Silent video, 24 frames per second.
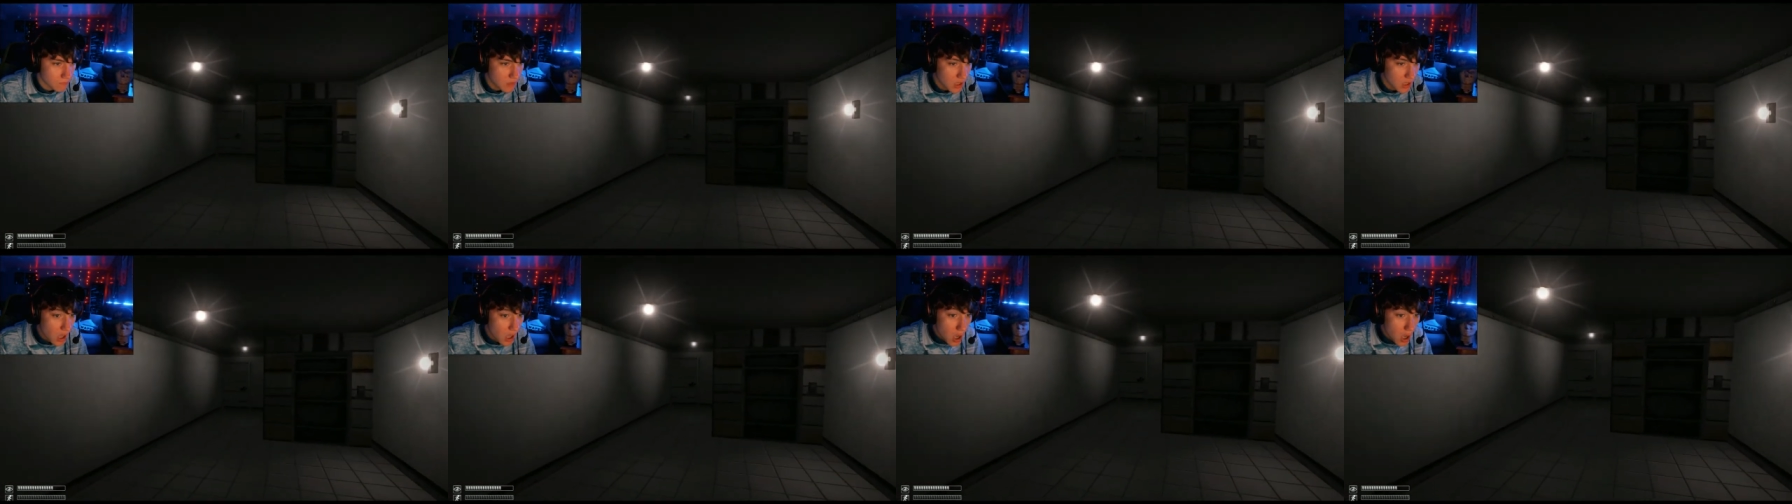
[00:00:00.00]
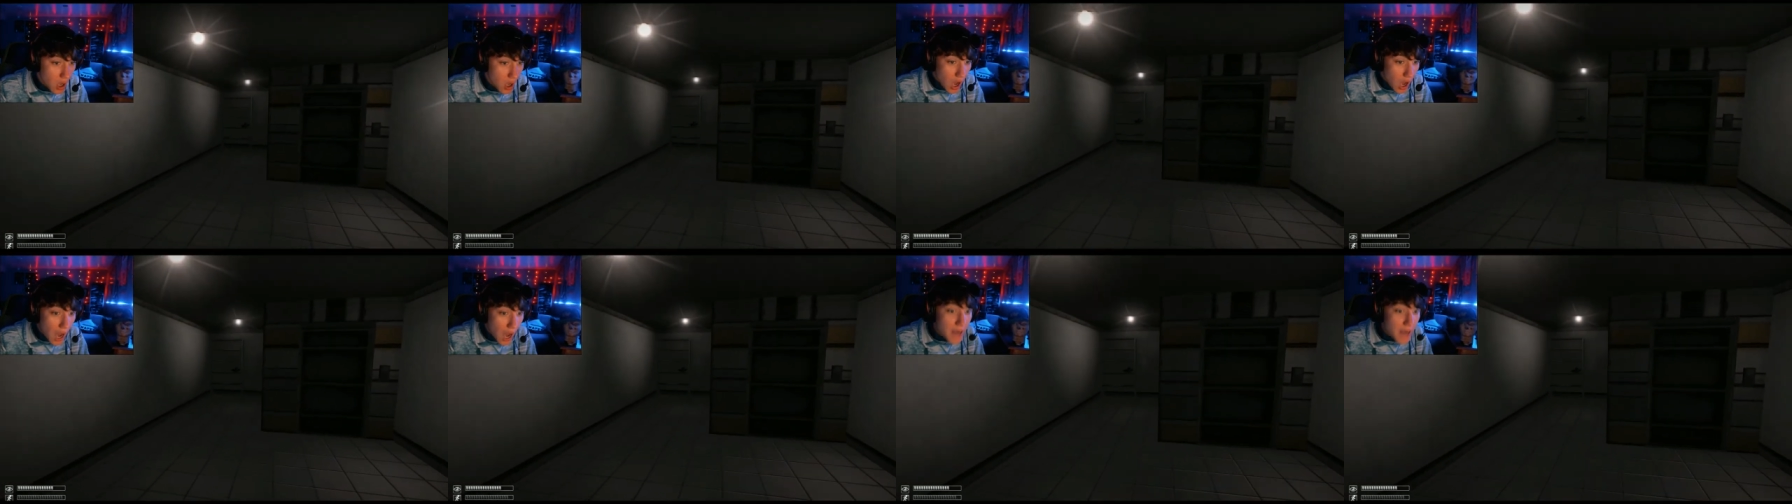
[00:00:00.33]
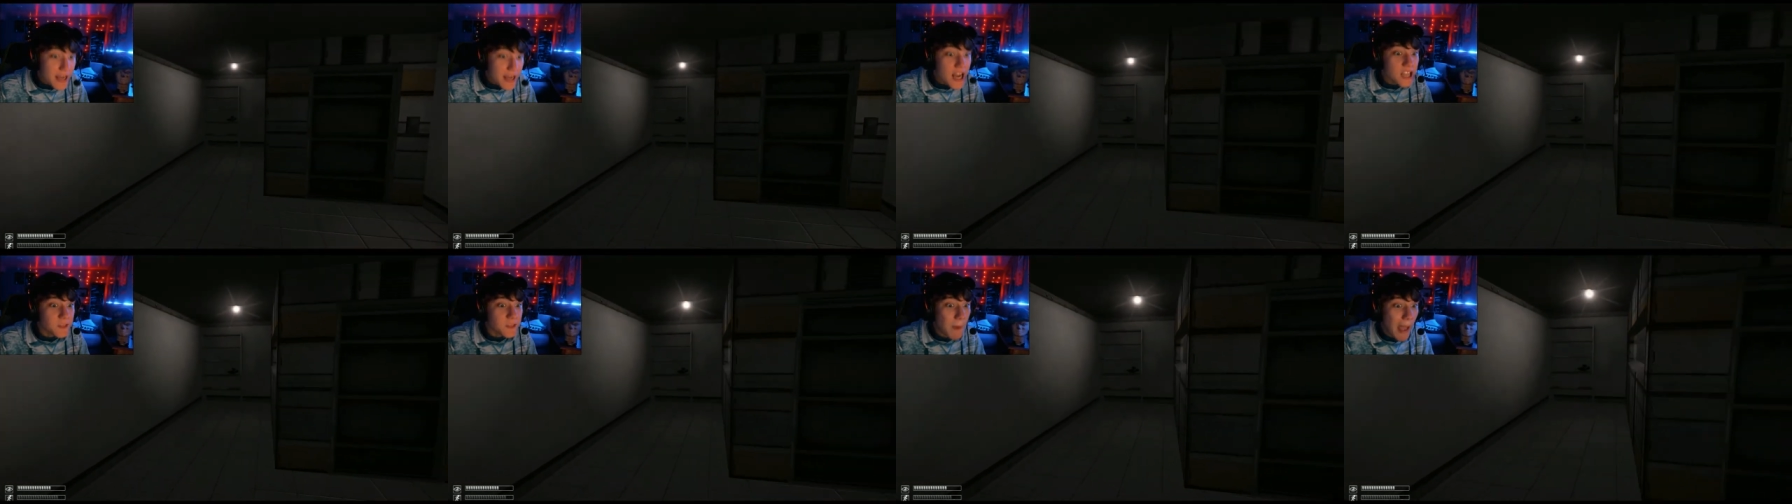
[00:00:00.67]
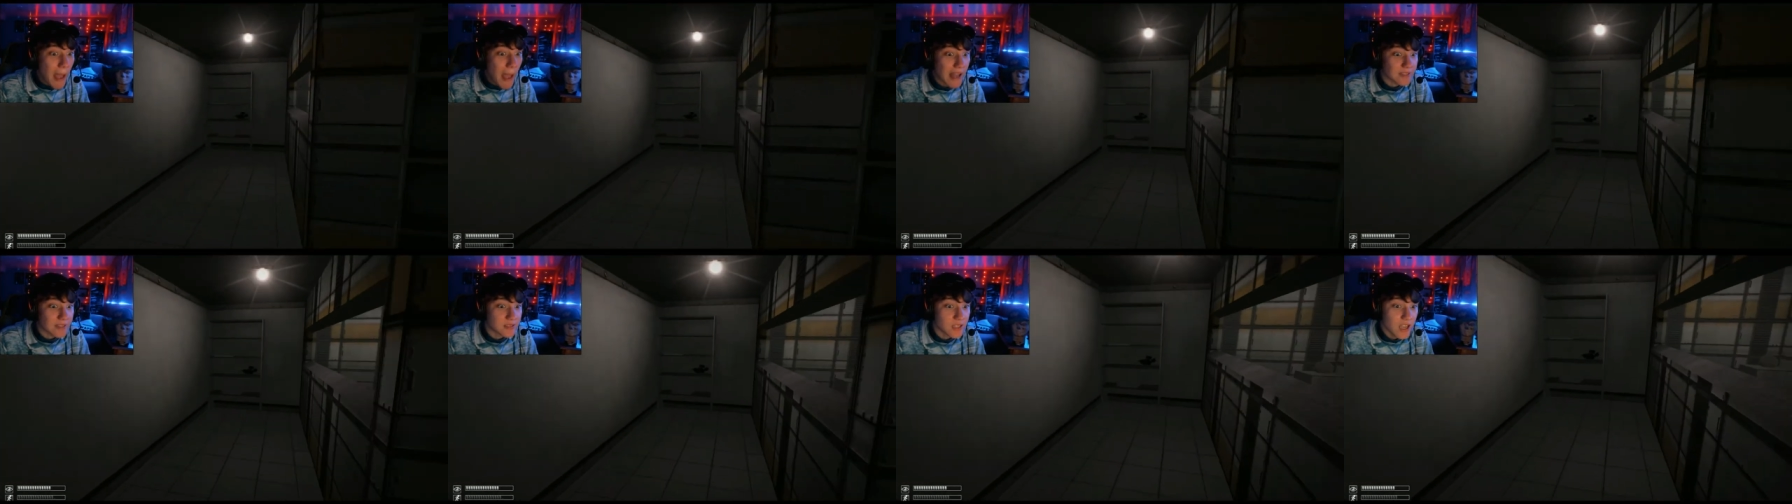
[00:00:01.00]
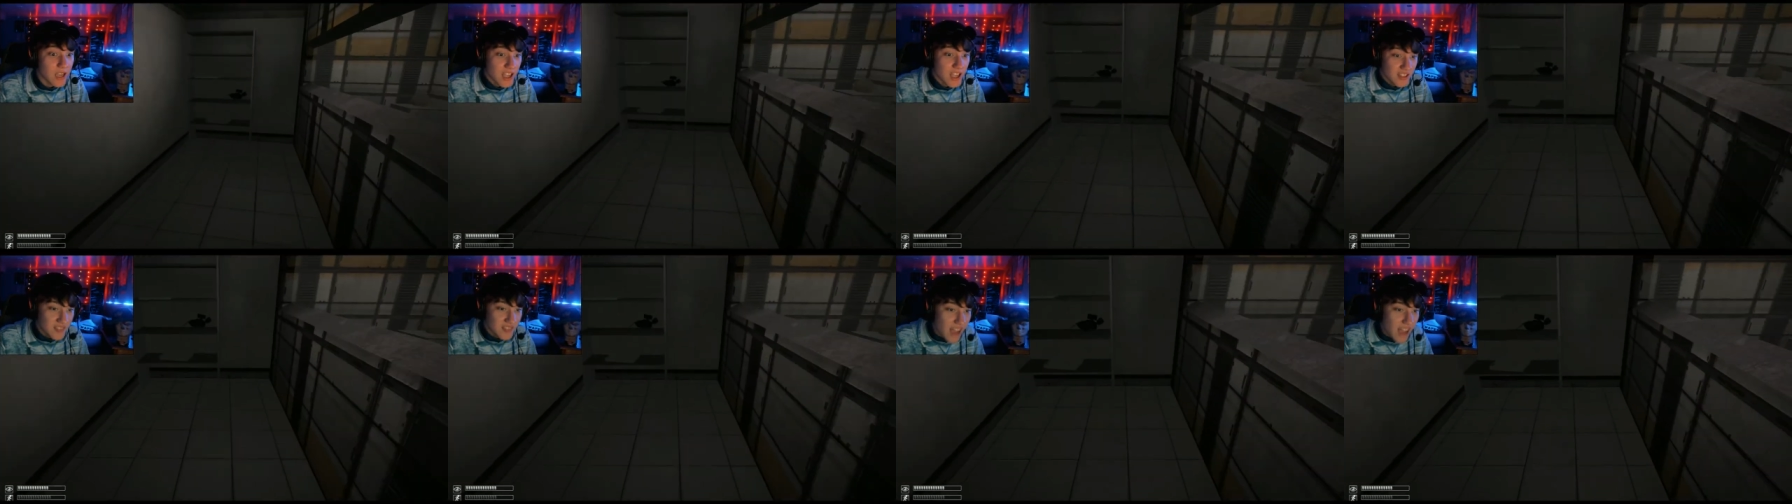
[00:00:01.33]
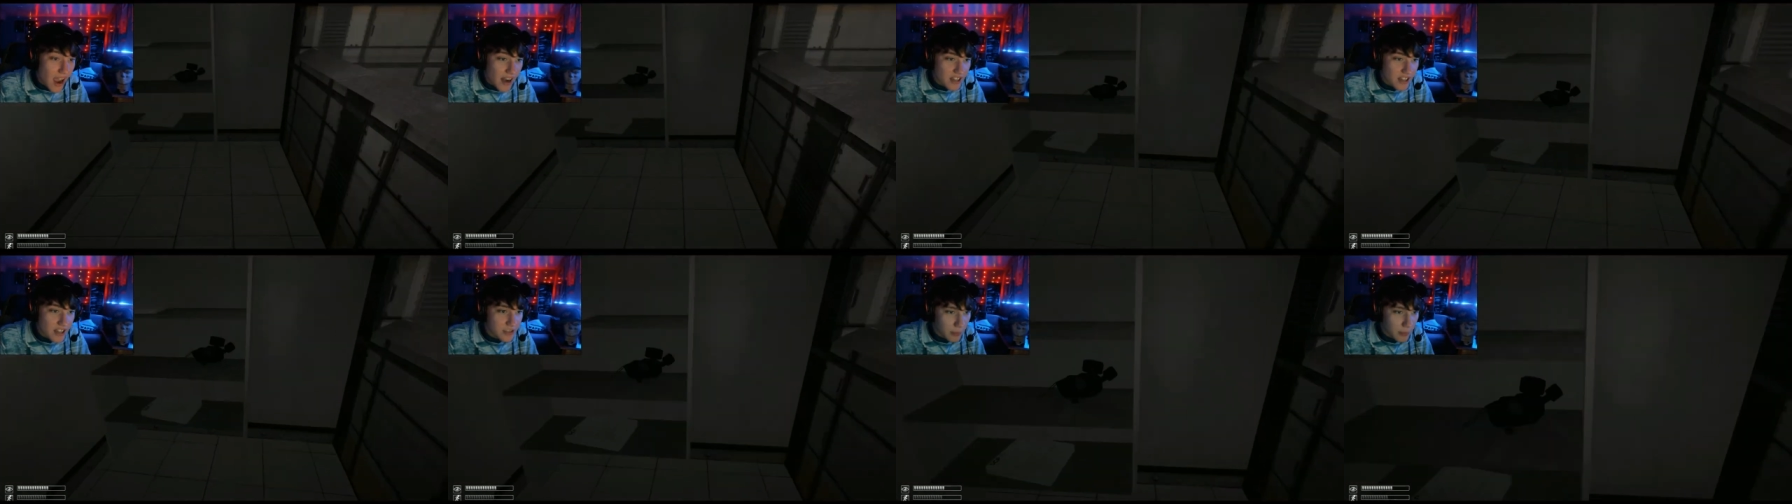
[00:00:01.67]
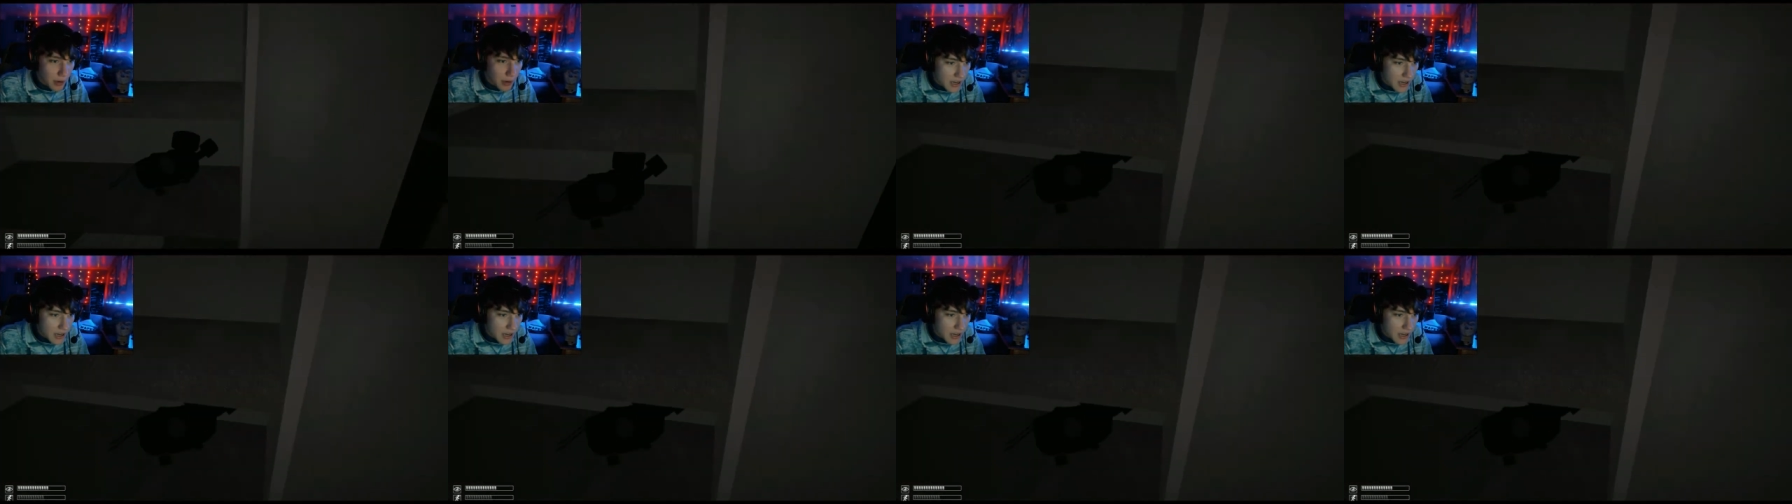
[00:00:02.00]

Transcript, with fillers: a gas mask! That is what I